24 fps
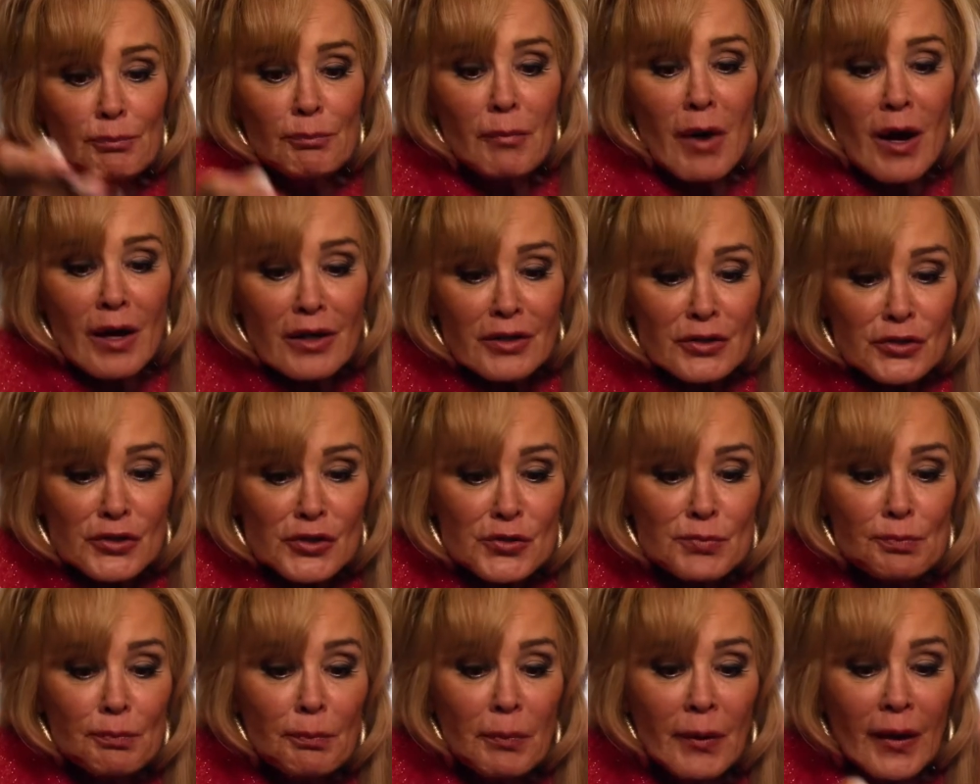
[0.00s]

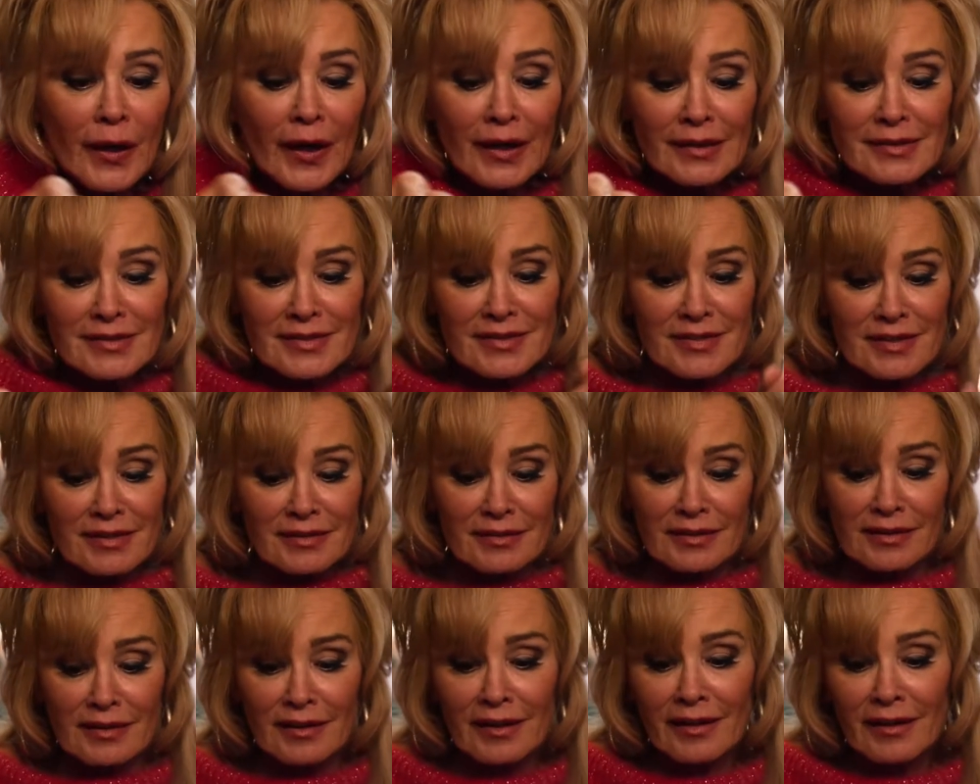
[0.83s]
munch butts
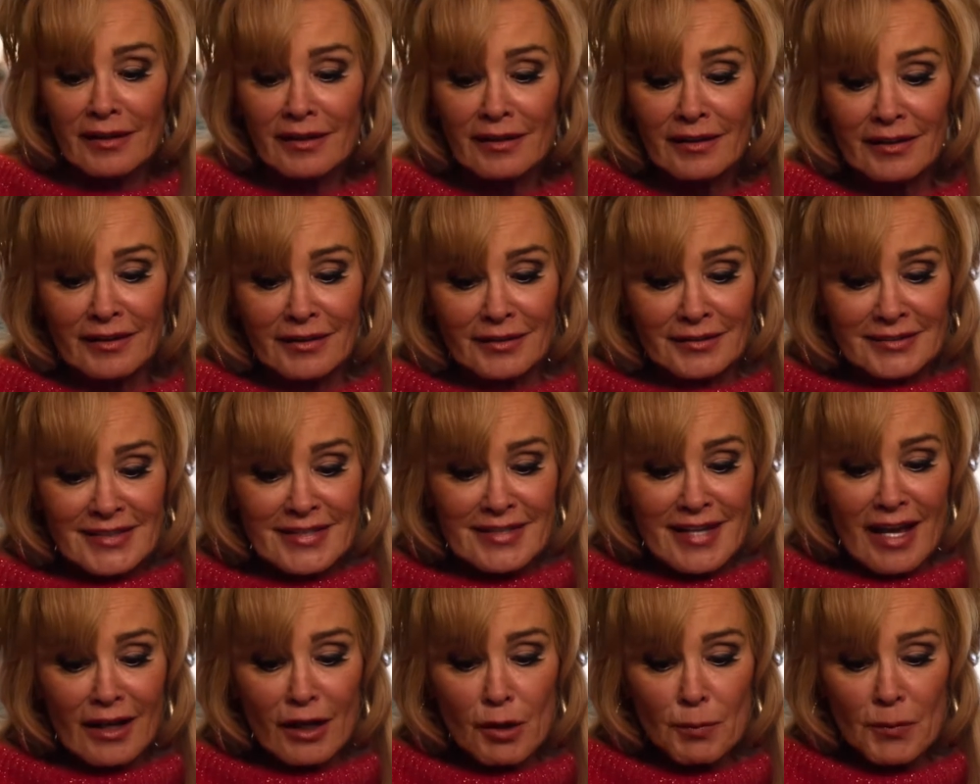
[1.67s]
and
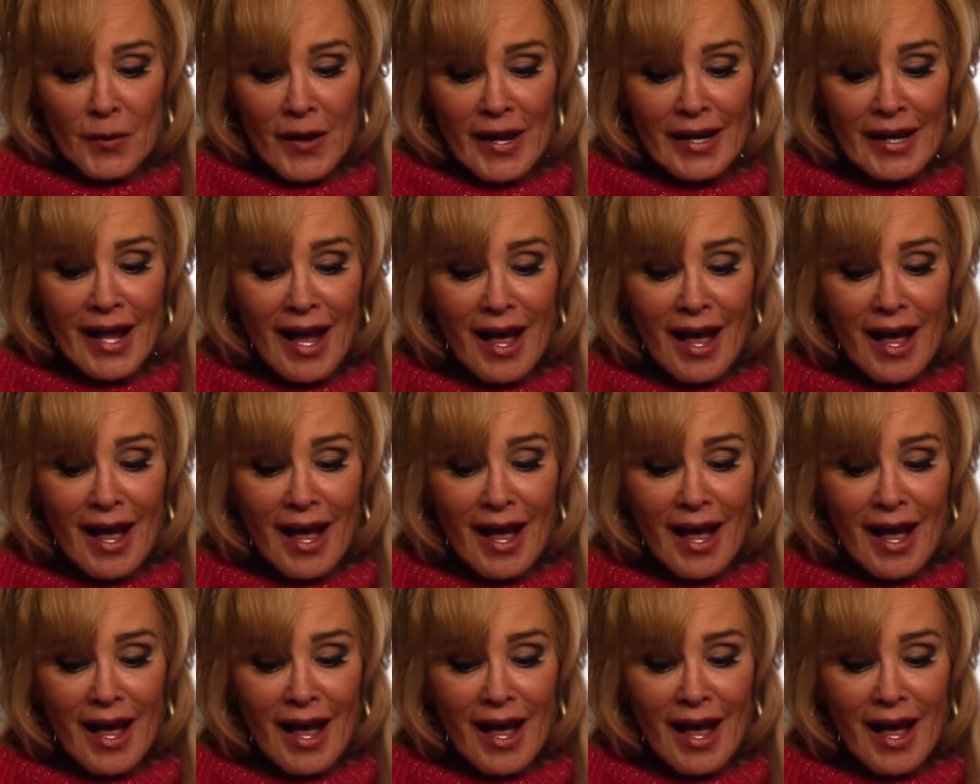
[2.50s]
celebrate